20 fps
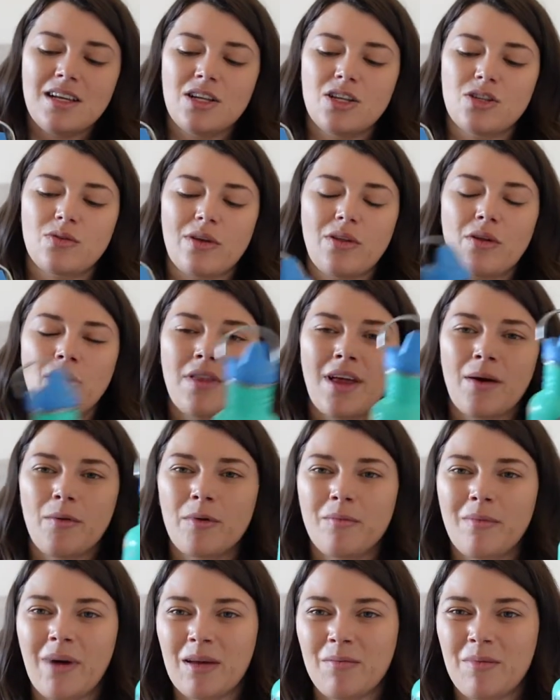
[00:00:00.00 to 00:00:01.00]
So I thought that
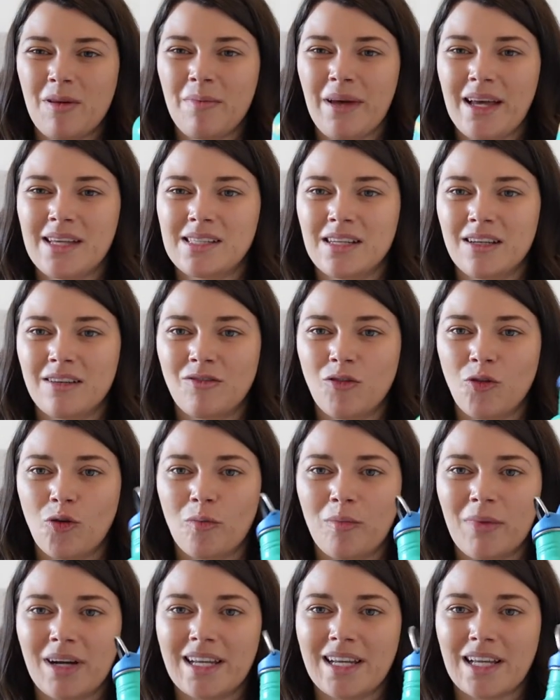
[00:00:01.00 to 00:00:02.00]
one might be better for
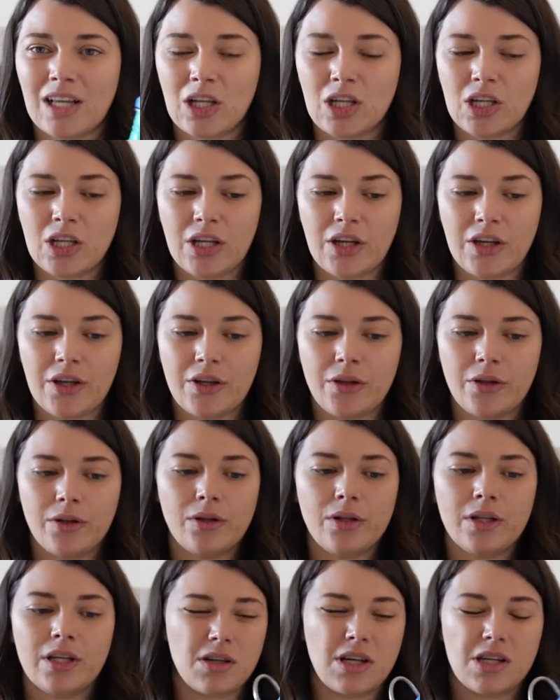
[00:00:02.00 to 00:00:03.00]
my little
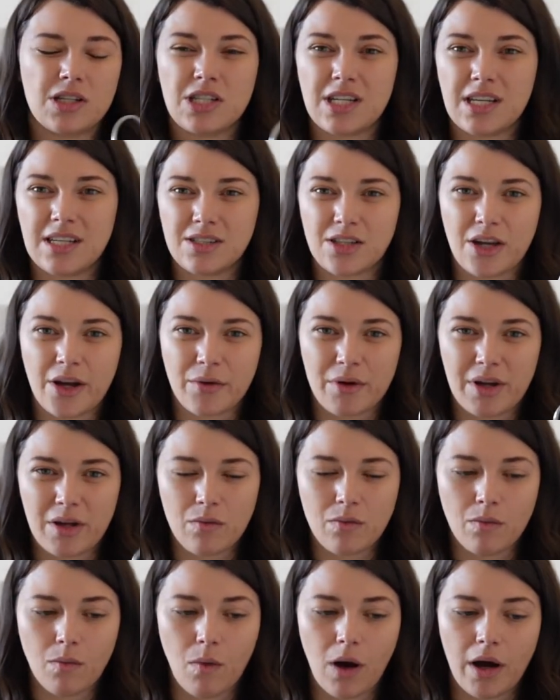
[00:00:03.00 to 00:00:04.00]
girl because she is only
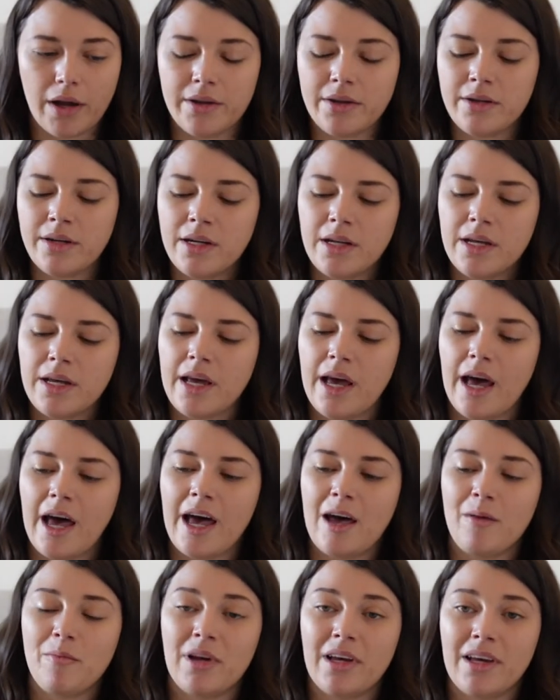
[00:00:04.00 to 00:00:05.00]
one,
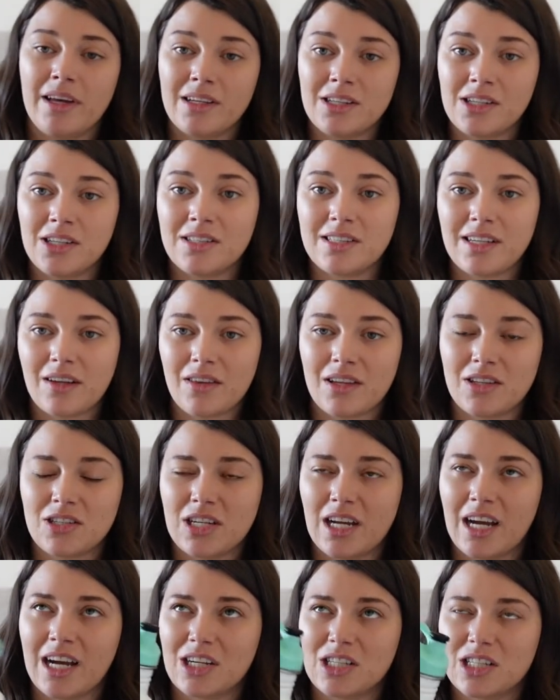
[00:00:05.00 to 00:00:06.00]
uh, but it turns out that
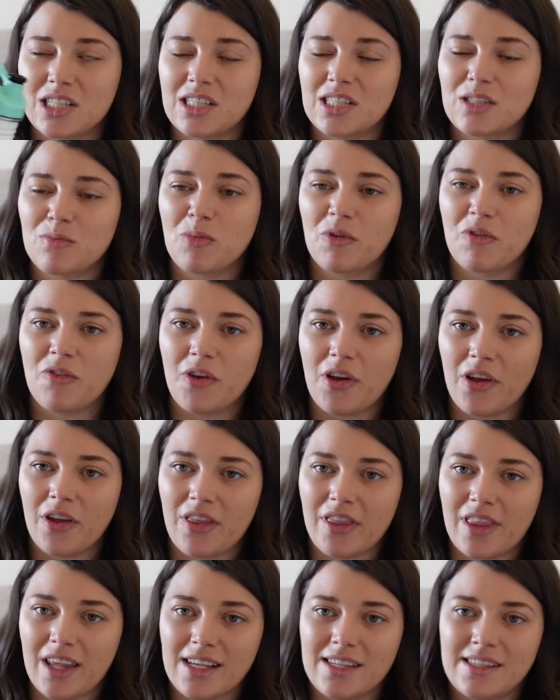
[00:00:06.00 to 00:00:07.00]
she actually does prefer
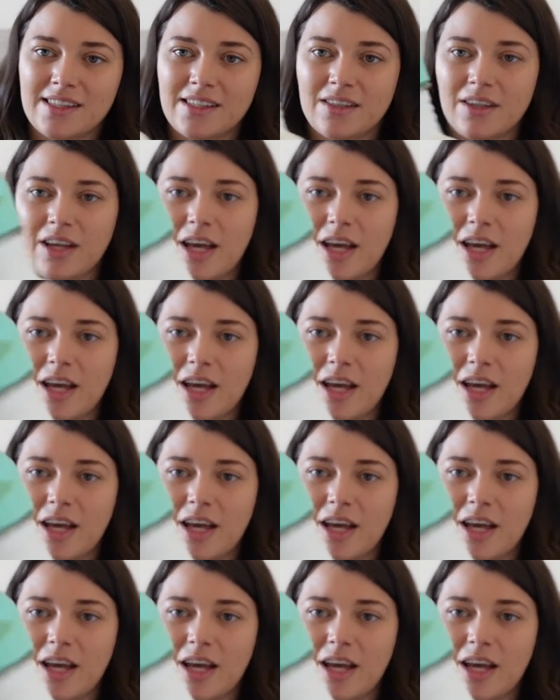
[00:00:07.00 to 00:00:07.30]
this